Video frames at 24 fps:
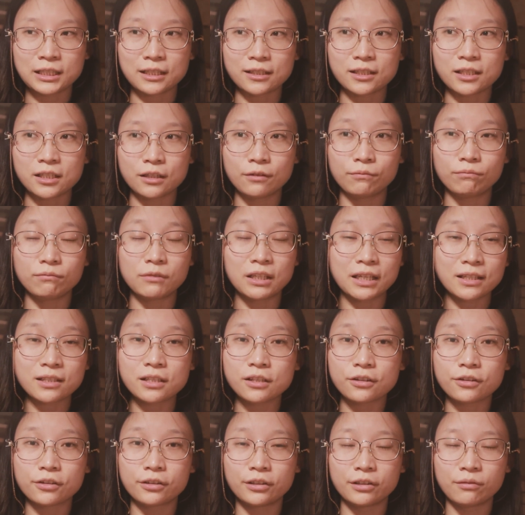doesn't
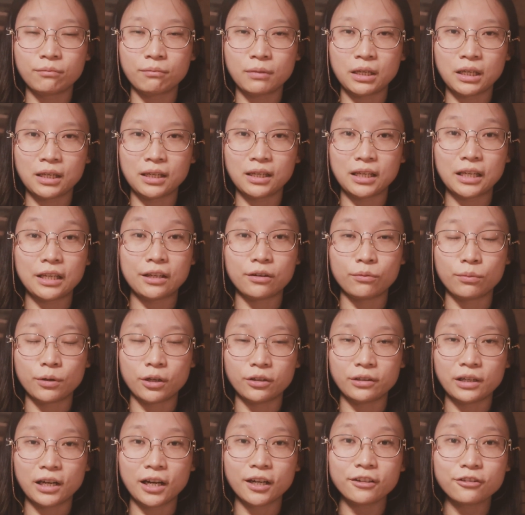necessarily mean it
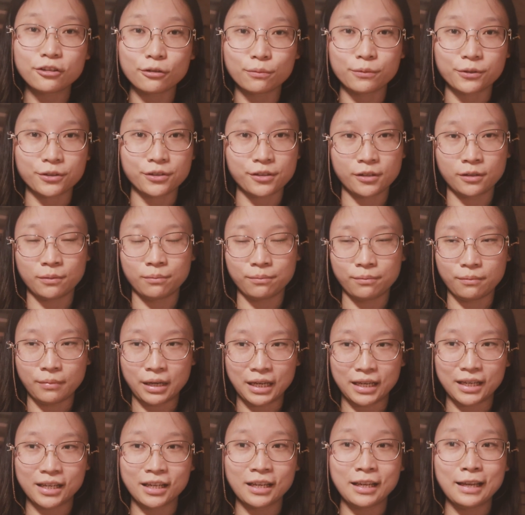will 100%
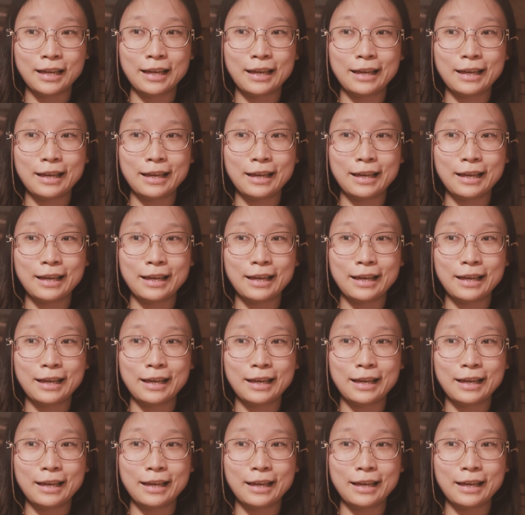make